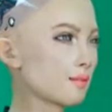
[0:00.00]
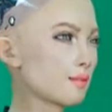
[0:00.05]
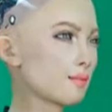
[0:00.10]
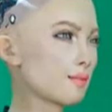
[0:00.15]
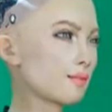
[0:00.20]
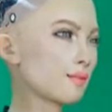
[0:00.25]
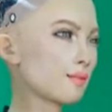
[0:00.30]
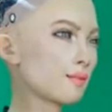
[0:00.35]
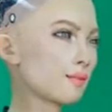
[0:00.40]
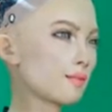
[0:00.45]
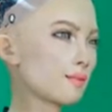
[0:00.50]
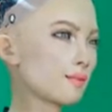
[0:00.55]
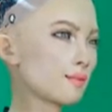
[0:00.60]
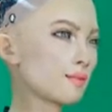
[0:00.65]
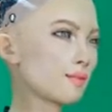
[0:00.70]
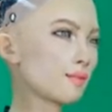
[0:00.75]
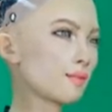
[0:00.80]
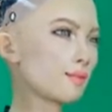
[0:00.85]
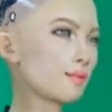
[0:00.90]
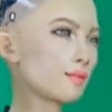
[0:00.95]

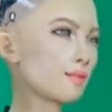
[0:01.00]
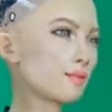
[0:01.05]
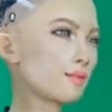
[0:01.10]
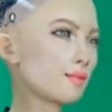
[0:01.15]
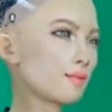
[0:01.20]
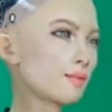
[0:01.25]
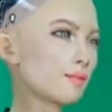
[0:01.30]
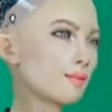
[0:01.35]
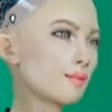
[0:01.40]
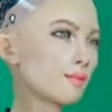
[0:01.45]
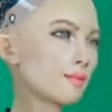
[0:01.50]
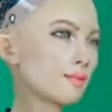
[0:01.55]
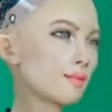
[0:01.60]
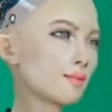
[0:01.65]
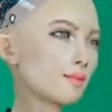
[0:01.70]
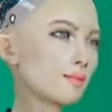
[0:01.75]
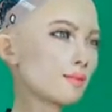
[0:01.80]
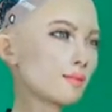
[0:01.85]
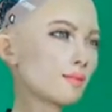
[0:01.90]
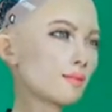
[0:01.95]

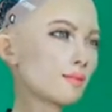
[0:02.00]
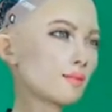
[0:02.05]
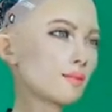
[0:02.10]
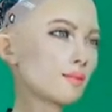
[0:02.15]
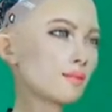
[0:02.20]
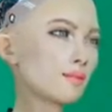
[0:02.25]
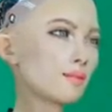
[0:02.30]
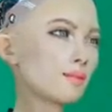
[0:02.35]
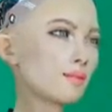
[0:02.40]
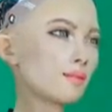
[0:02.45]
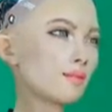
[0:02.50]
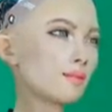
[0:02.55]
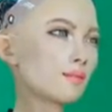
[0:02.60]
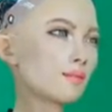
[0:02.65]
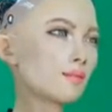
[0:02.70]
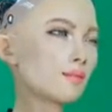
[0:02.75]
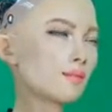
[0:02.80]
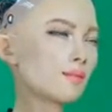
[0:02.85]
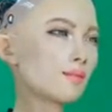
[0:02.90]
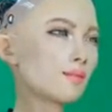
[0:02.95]

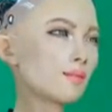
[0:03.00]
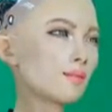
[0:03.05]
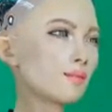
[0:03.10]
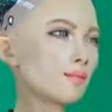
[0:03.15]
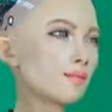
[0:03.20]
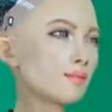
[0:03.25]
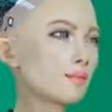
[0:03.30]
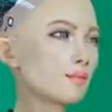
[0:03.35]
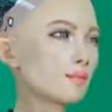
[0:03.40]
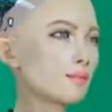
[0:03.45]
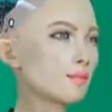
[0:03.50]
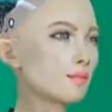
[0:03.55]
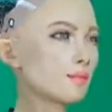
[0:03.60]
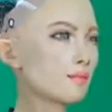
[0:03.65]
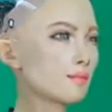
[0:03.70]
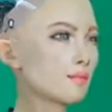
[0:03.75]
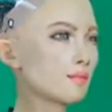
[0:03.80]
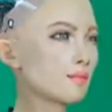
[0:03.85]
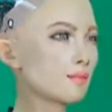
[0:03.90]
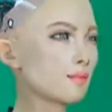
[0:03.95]

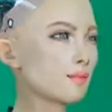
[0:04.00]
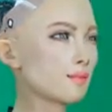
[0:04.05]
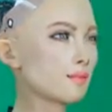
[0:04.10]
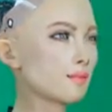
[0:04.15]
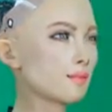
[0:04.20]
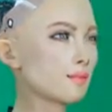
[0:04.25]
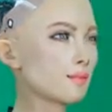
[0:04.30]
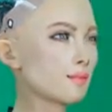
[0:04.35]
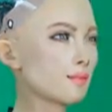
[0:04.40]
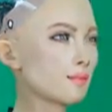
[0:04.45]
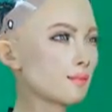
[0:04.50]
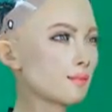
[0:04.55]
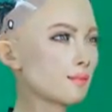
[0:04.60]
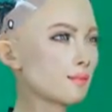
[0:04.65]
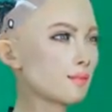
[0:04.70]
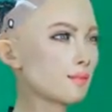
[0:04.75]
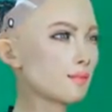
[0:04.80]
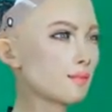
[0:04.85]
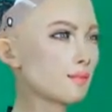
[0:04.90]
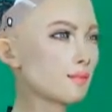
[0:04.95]

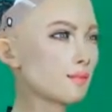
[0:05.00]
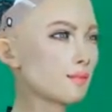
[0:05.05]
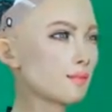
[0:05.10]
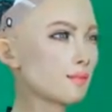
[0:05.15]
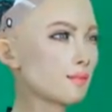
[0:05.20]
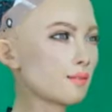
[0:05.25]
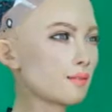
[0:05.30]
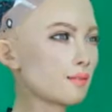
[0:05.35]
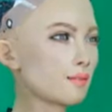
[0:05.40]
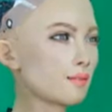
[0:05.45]
(not speaking)